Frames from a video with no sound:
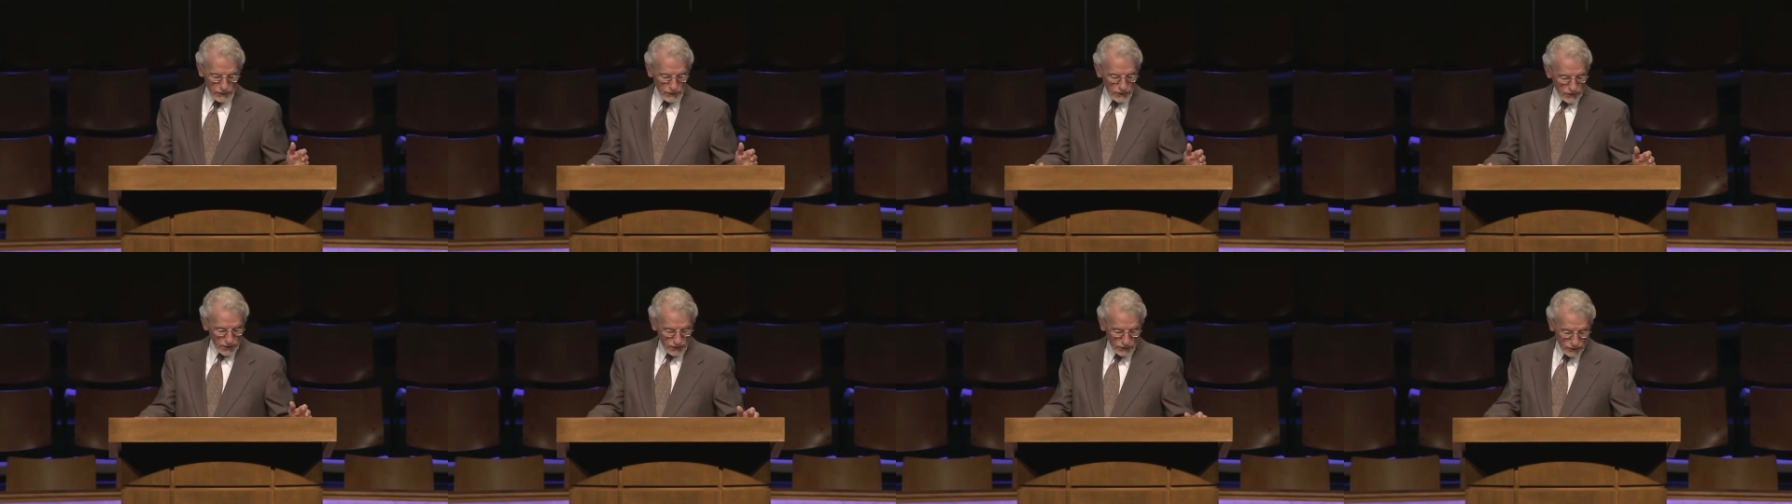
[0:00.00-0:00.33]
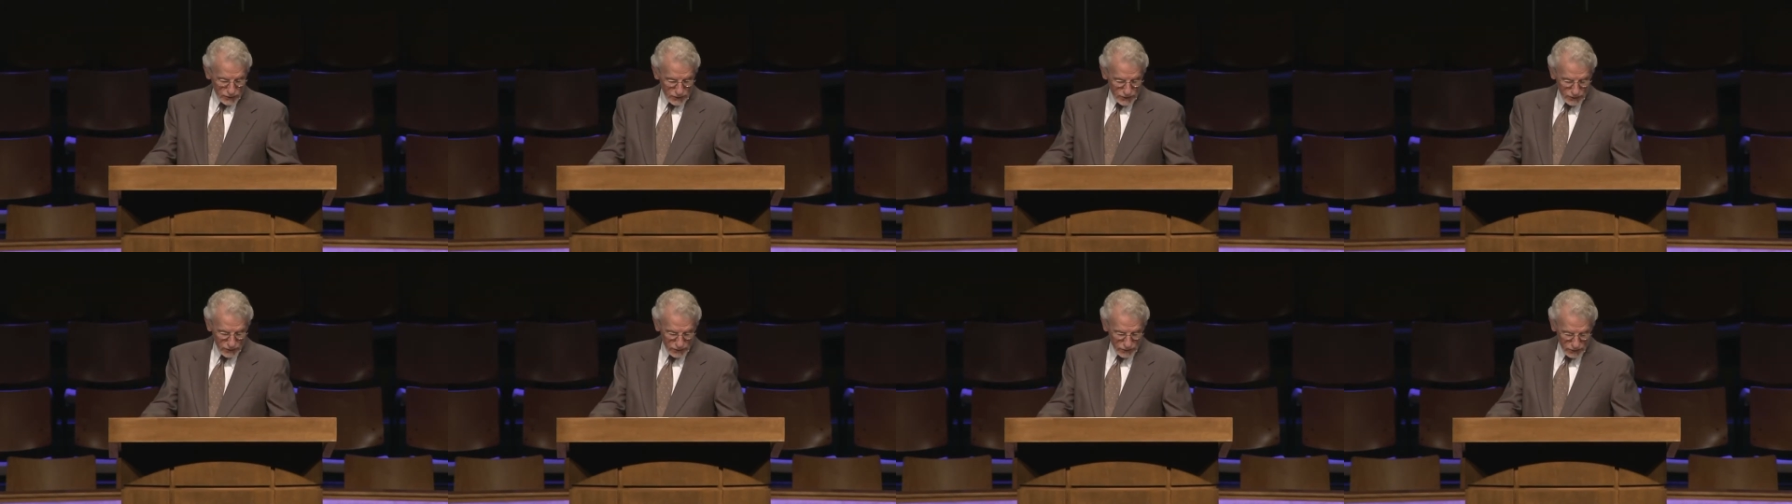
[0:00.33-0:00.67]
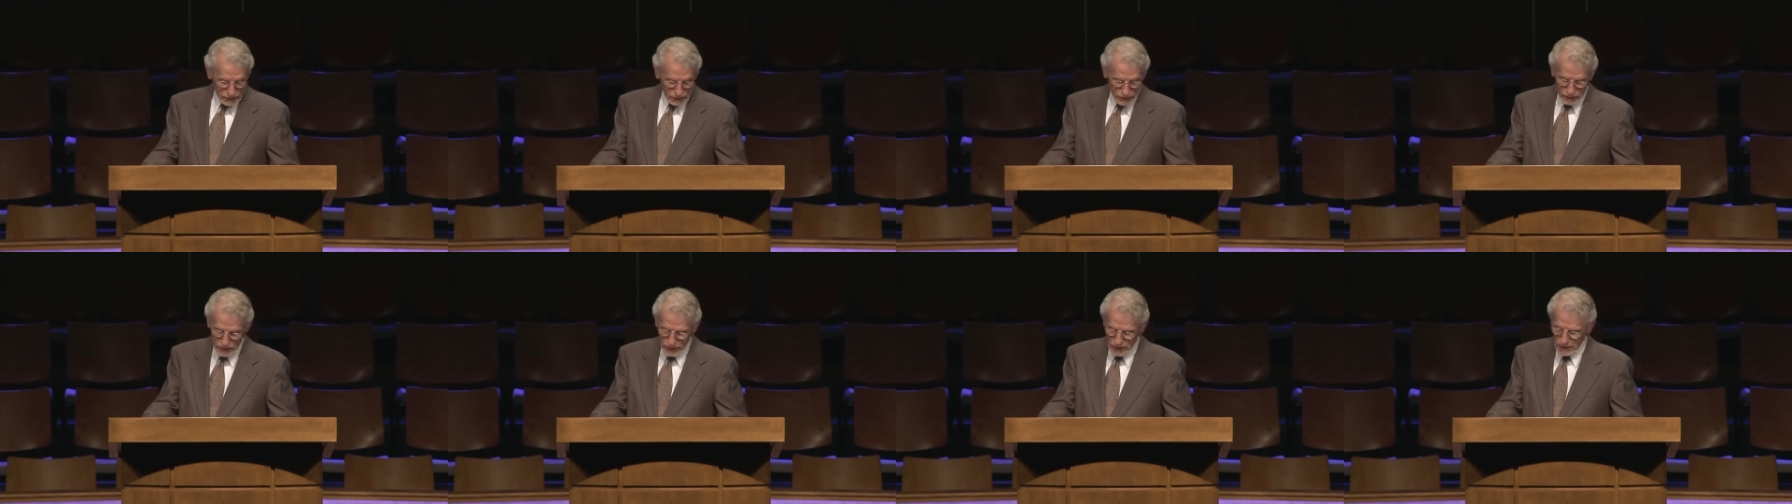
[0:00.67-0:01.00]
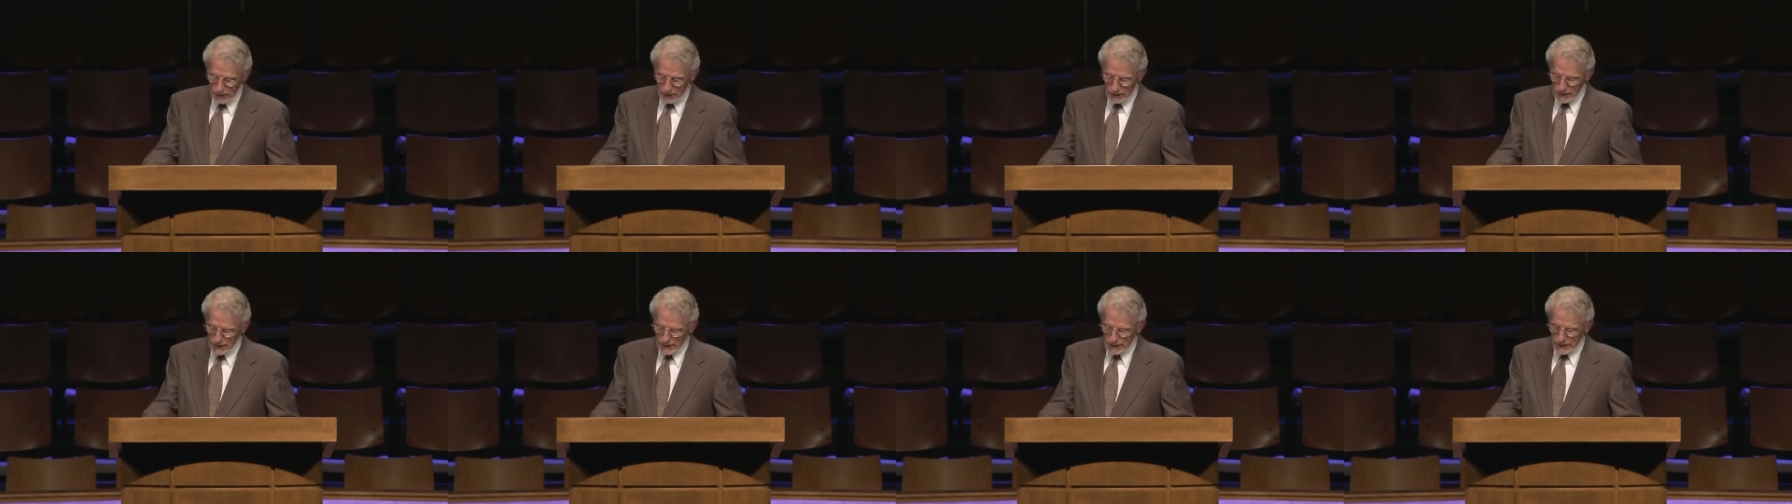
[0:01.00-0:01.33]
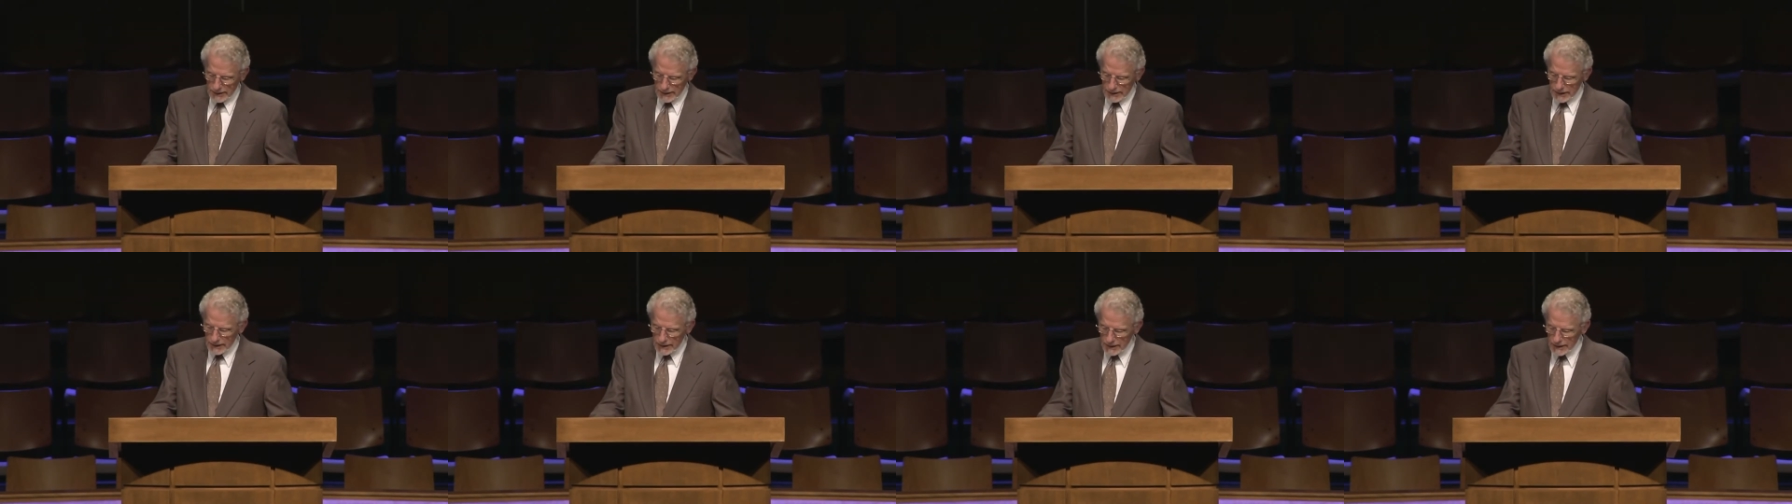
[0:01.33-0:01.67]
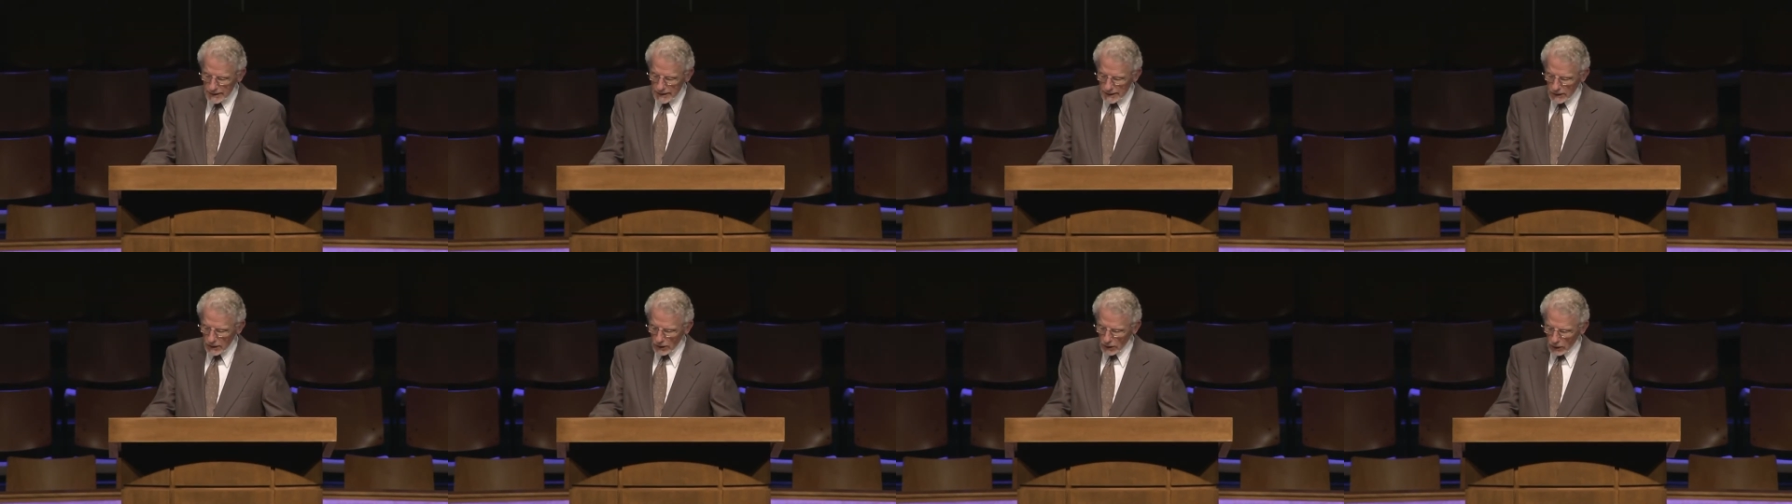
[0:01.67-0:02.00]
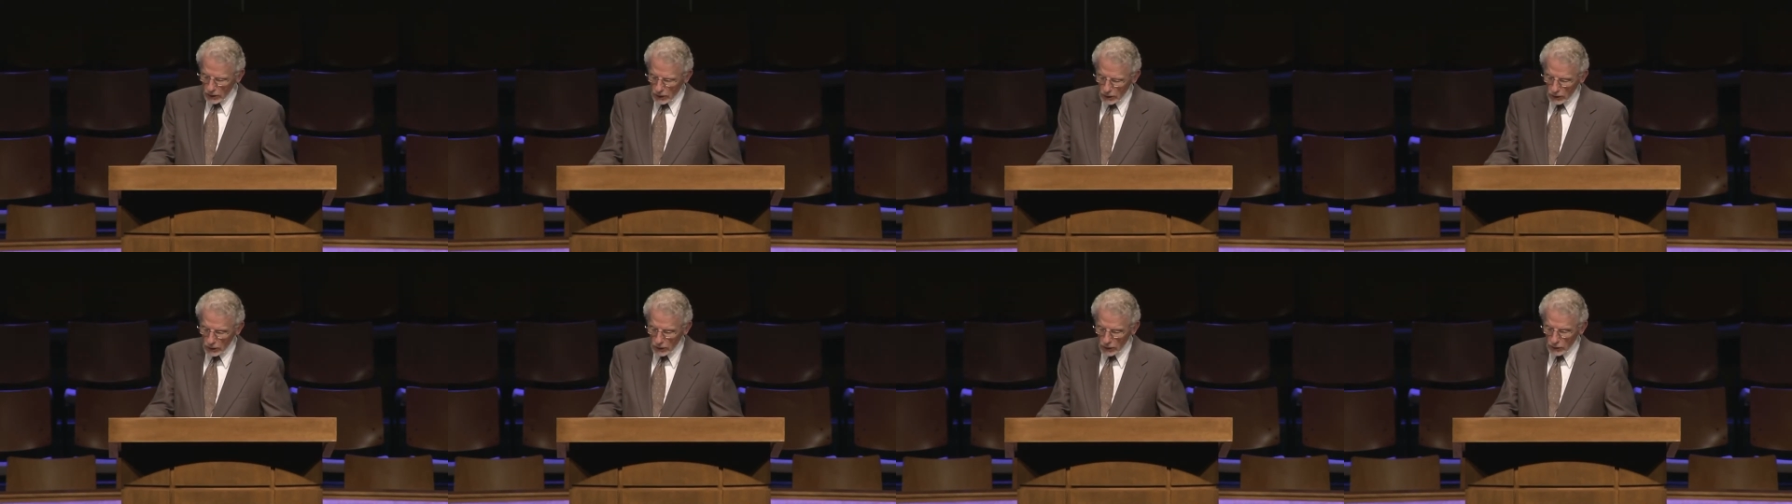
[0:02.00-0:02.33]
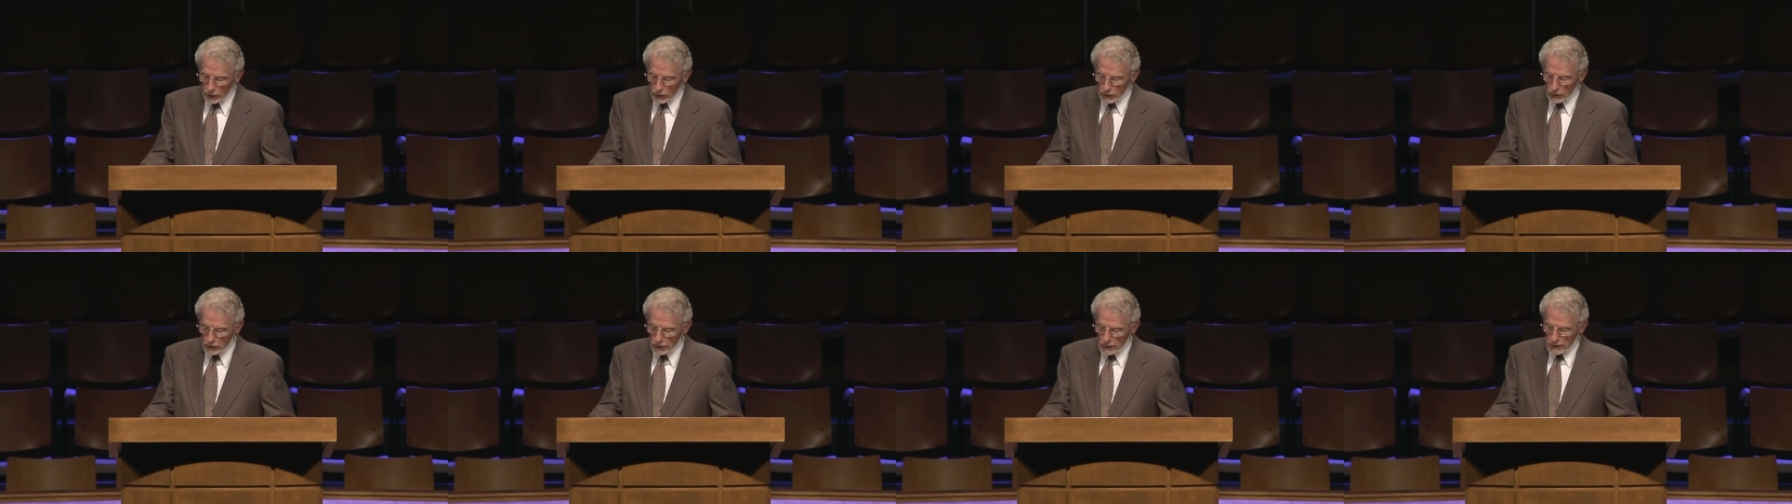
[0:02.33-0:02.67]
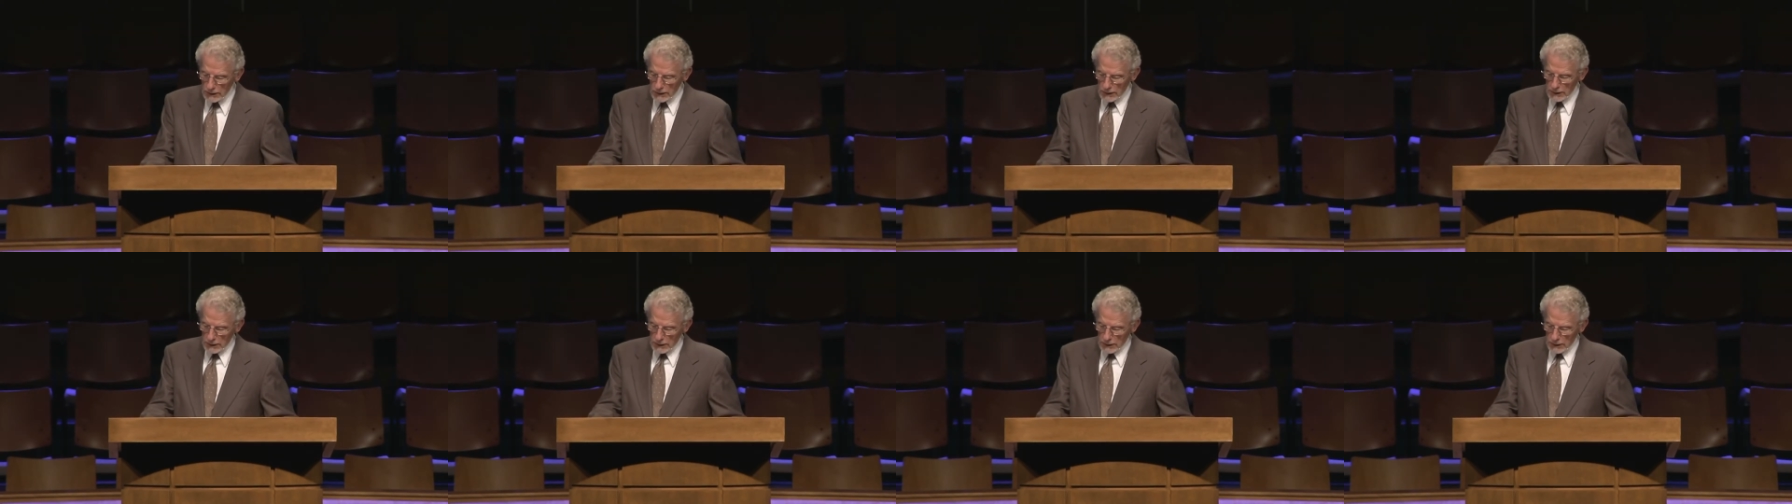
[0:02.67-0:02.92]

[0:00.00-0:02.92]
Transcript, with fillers: sisters in all